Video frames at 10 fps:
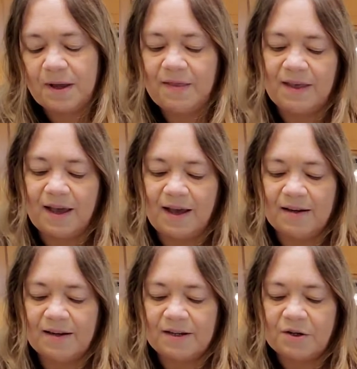In the
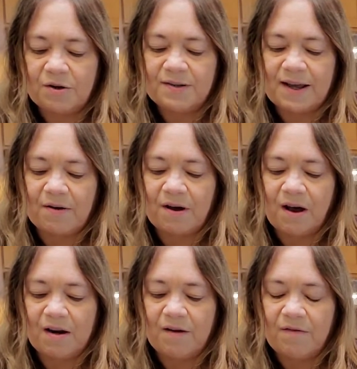end, it turns out
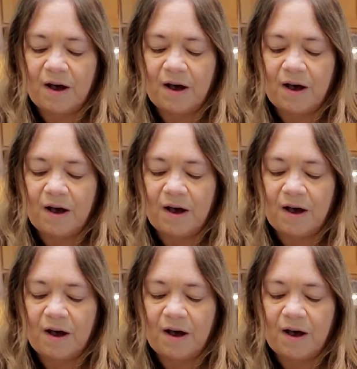kind of